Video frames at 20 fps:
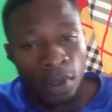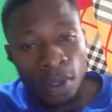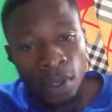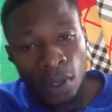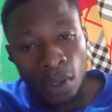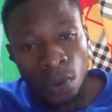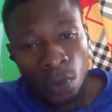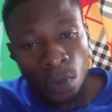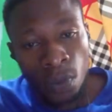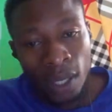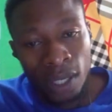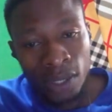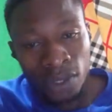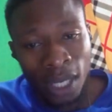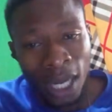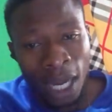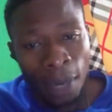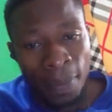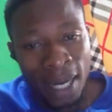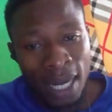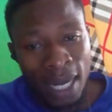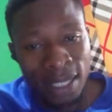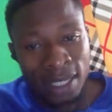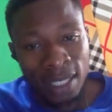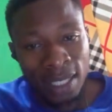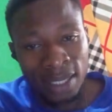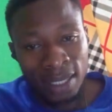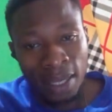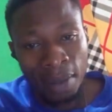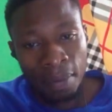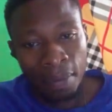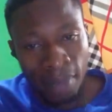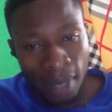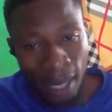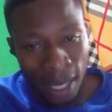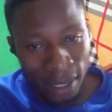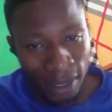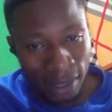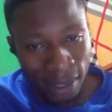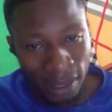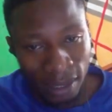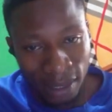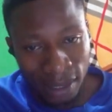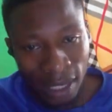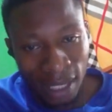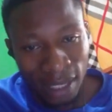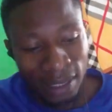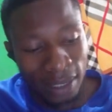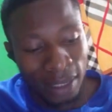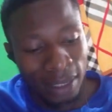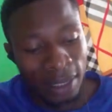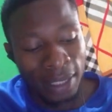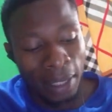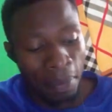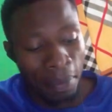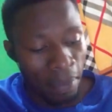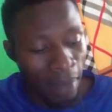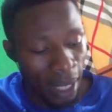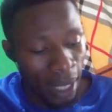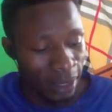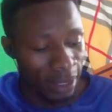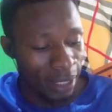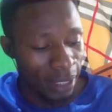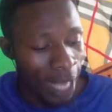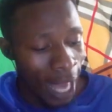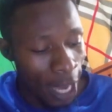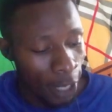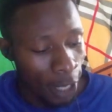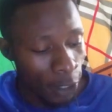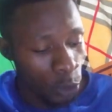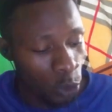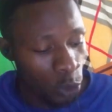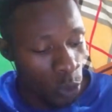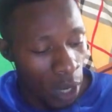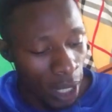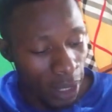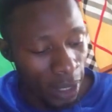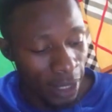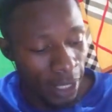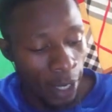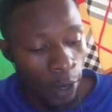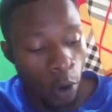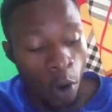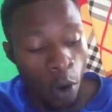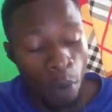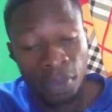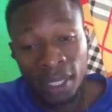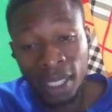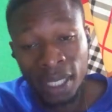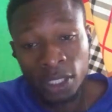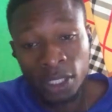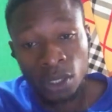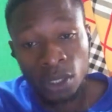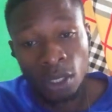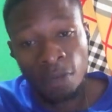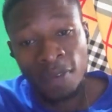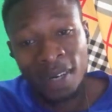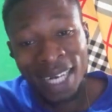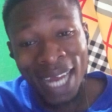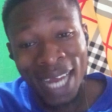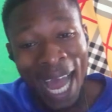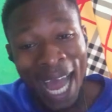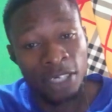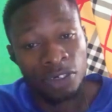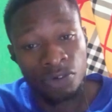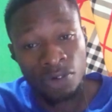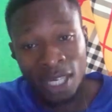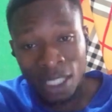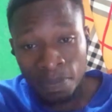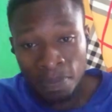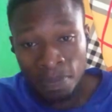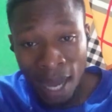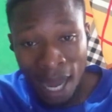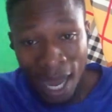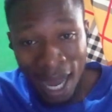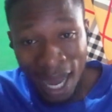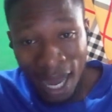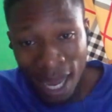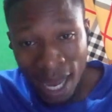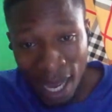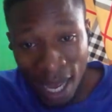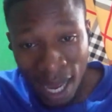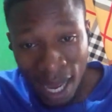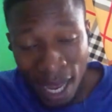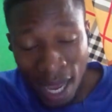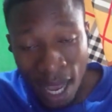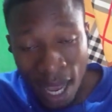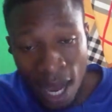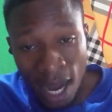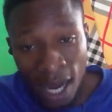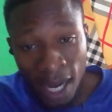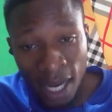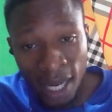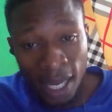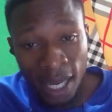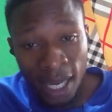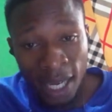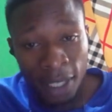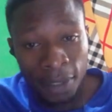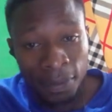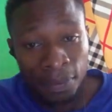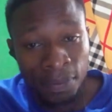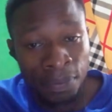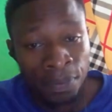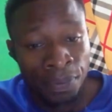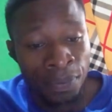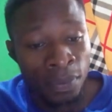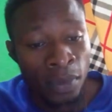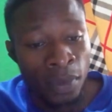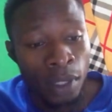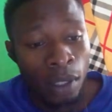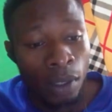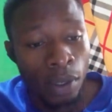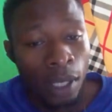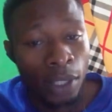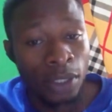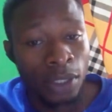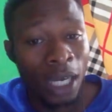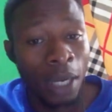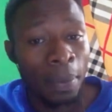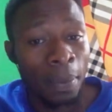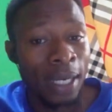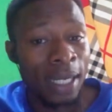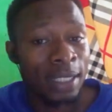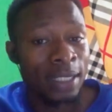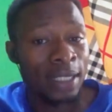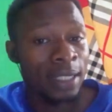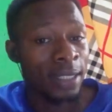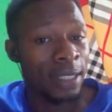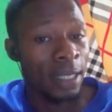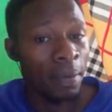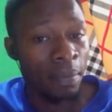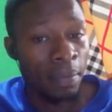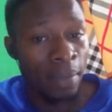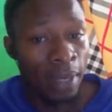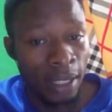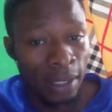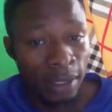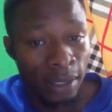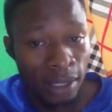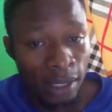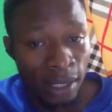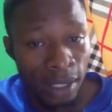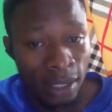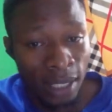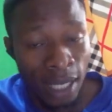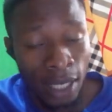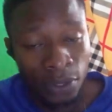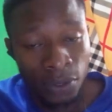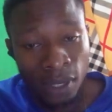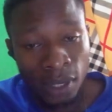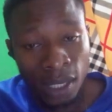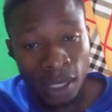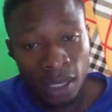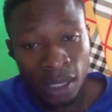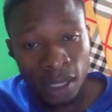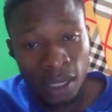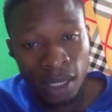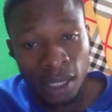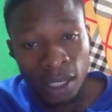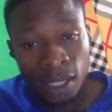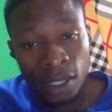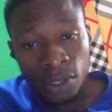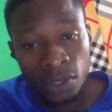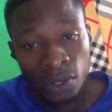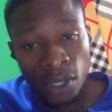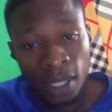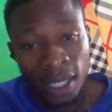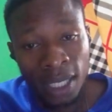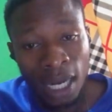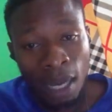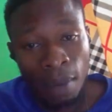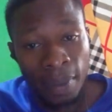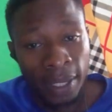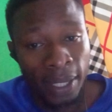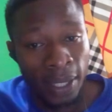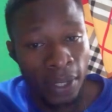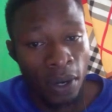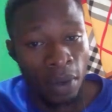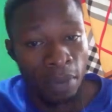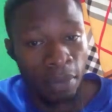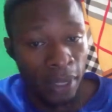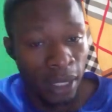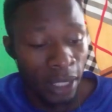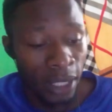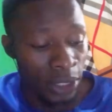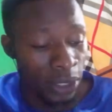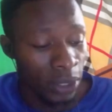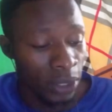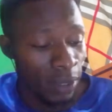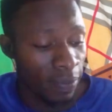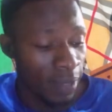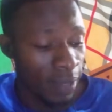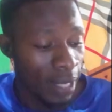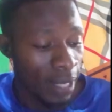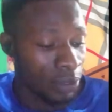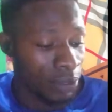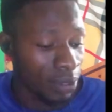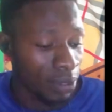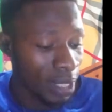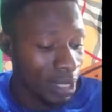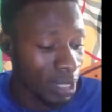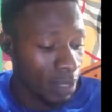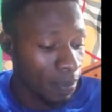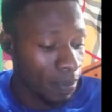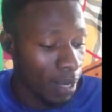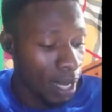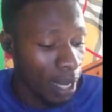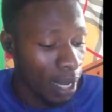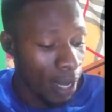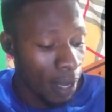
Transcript: when you talk about the system bus is actually the combination of the address bar, okay. When we talk about the system bus, it's actually talking about the combination of the address bar,